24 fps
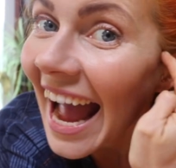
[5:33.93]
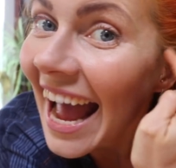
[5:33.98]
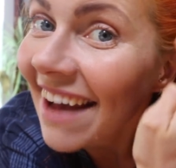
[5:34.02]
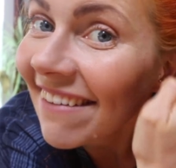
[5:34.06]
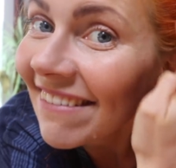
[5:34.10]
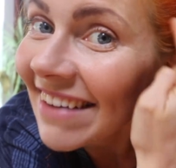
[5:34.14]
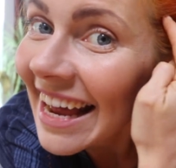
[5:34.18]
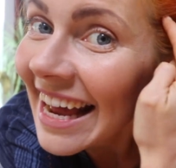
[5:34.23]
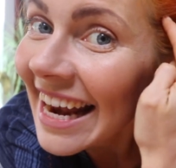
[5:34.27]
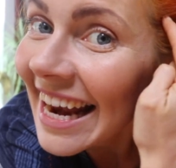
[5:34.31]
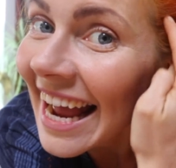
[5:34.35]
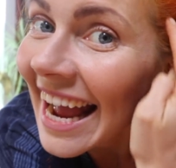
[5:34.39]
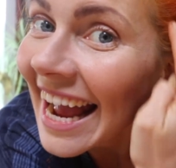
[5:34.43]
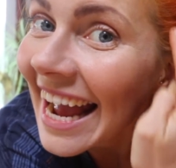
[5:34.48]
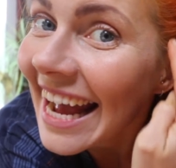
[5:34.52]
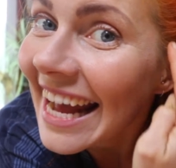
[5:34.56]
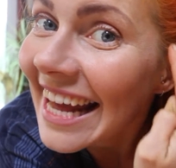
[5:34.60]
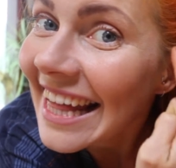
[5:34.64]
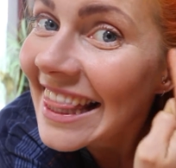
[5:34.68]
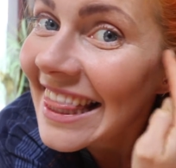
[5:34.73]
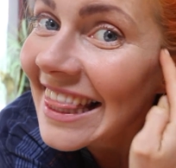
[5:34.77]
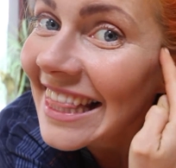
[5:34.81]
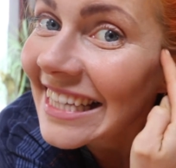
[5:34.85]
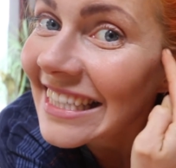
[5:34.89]
I haven't had
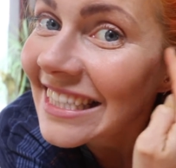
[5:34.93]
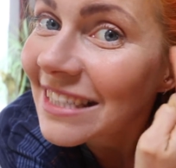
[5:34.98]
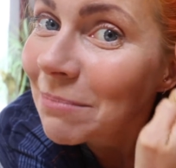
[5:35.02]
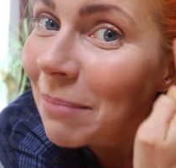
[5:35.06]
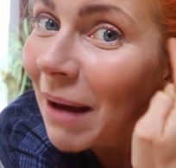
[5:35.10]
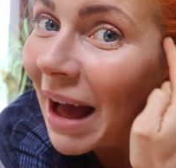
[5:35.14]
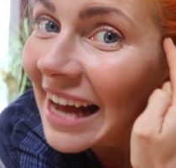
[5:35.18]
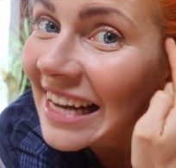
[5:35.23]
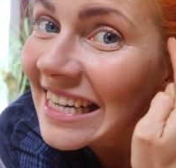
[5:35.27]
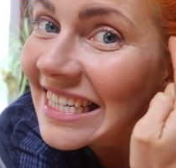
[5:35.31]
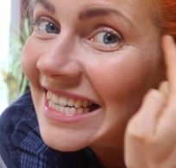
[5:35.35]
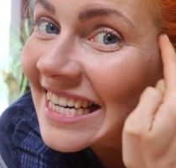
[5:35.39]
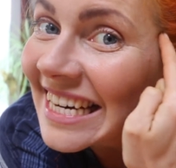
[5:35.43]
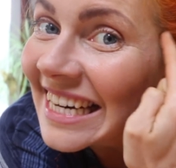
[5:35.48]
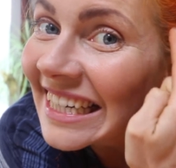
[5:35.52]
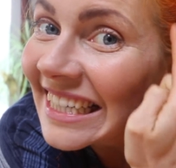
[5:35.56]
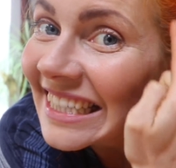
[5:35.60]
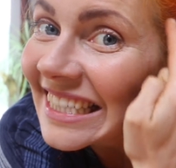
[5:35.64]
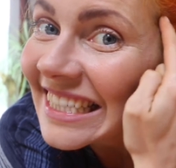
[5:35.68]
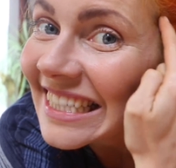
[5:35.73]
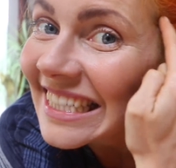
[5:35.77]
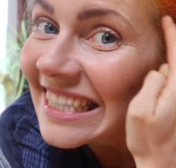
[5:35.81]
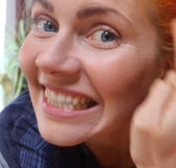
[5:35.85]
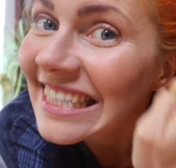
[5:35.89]
hair this
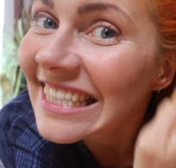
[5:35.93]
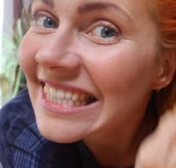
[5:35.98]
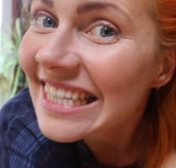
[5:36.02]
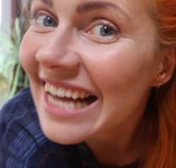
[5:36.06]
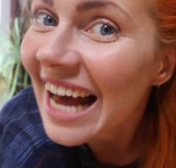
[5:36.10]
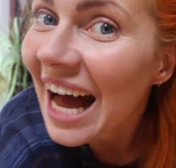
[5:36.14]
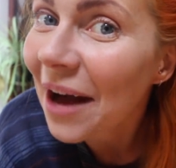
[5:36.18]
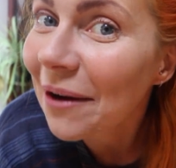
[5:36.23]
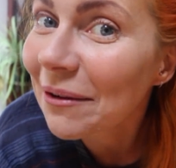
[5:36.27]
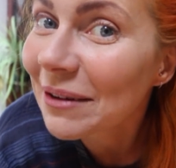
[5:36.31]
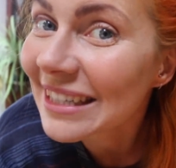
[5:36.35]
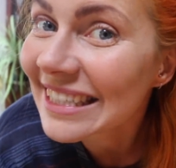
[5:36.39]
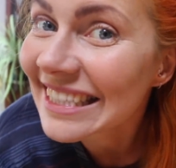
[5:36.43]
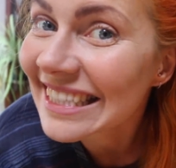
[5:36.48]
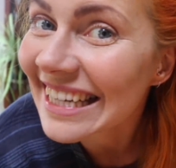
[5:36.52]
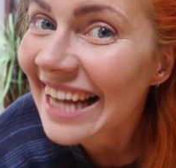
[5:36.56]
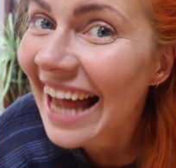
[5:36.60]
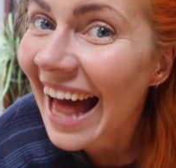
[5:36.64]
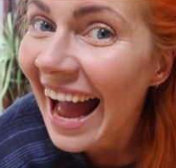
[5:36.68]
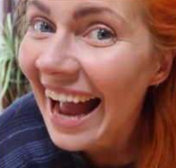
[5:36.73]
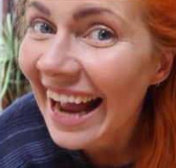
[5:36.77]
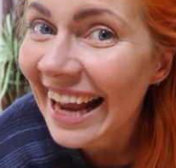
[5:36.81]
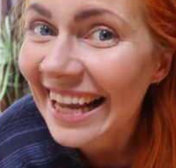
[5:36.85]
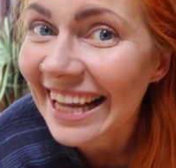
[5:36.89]
patchy since I was
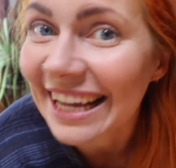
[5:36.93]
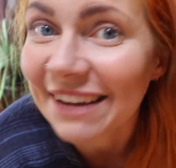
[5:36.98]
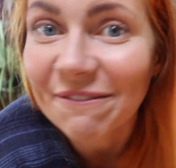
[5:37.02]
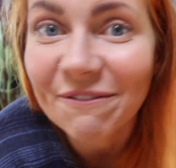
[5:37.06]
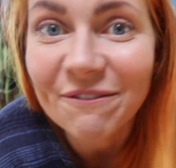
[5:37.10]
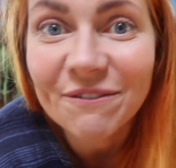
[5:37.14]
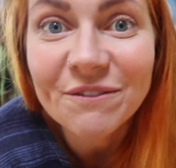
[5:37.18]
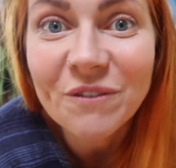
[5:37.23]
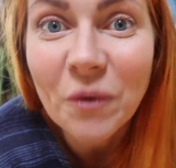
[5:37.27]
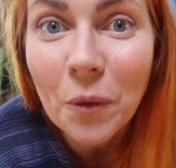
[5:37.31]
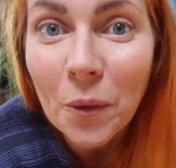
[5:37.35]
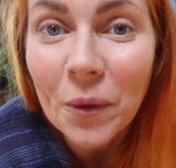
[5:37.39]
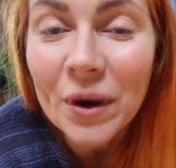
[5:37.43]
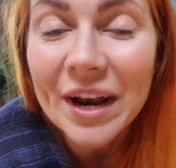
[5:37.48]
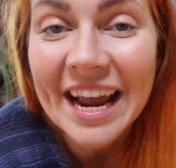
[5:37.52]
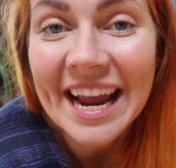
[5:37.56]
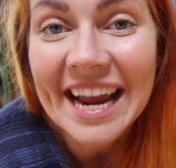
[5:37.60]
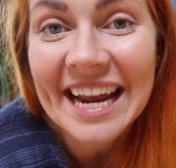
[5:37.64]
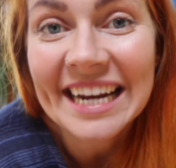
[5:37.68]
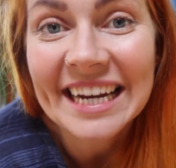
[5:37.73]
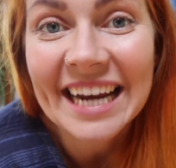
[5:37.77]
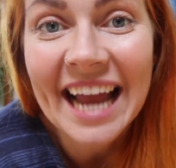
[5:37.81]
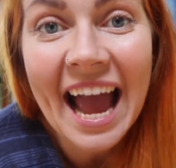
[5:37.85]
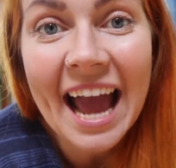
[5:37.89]
like
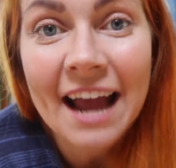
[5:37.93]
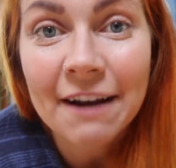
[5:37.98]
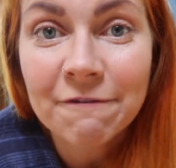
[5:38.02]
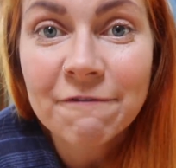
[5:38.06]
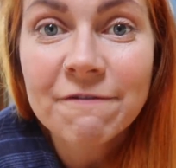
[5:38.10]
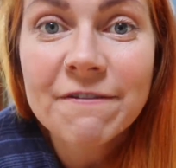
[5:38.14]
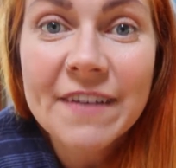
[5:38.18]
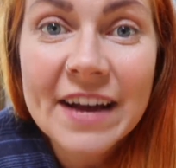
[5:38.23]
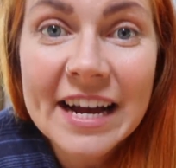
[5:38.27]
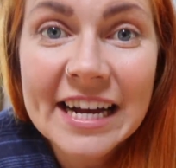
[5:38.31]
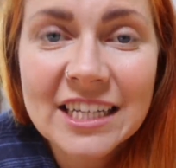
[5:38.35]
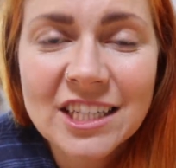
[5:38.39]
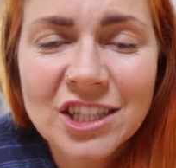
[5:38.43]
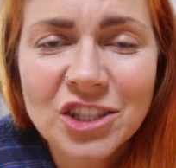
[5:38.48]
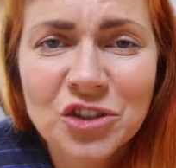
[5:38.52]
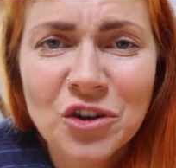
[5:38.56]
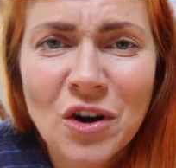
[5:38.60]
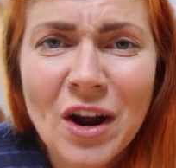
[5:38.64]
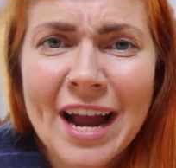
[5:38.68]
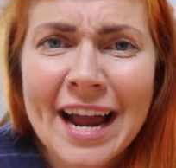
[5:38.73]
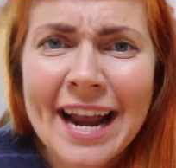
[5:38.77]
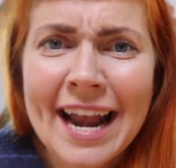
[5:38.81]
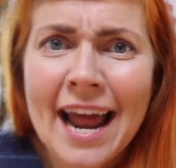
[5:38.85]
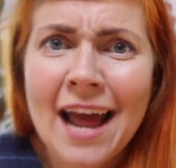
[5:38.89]
fourteen and first
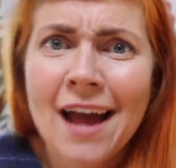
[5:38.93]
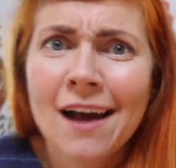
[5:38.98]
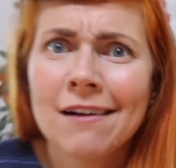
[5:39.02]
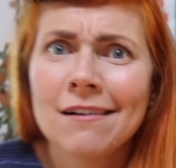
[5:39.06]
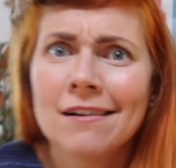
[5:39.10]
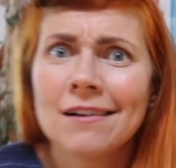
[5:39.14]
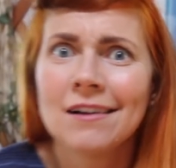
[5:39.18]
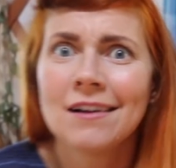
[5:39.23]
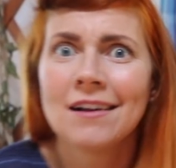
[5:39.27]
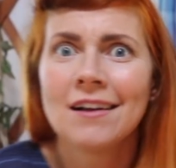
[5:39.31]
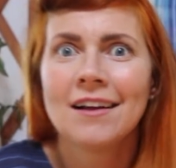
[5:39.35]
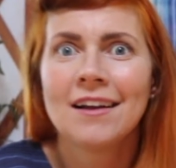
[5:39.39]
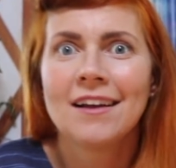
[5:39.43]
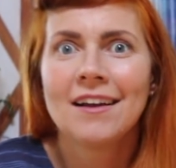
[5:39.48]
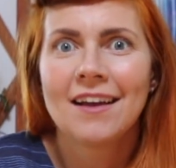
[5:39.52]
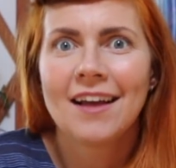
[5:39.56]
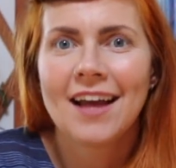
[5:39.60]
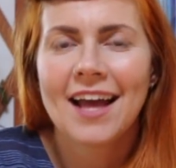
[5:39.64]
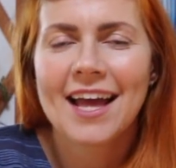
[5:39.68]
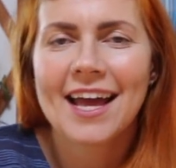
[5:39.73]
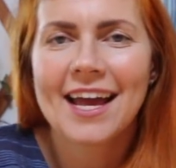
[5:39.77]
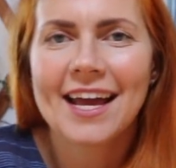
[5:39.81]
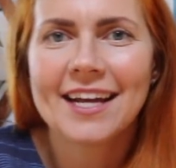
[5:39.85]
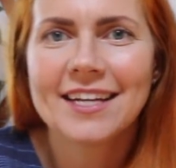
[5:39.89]
trying out
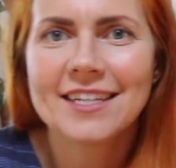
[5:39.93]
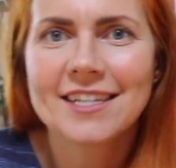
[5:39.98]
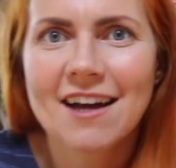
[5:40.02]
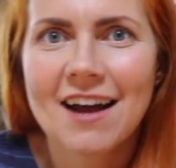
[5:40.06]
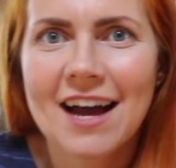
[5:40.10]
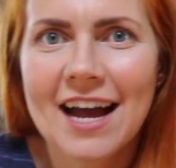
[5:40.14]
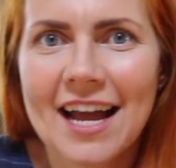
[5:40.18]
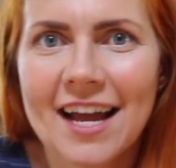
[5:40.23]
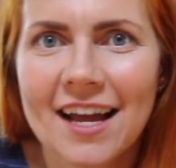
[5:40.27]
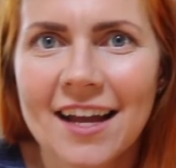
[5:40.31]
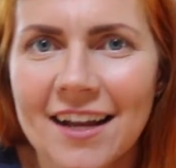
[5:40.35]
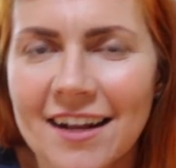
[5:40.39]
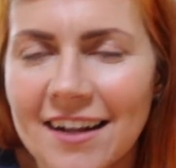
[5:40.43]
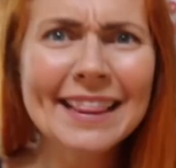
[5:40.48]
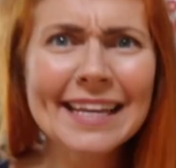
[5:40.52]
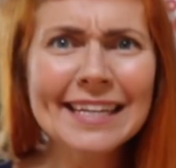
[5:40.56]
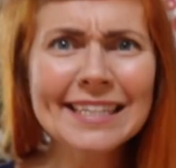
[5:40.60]
hair dye.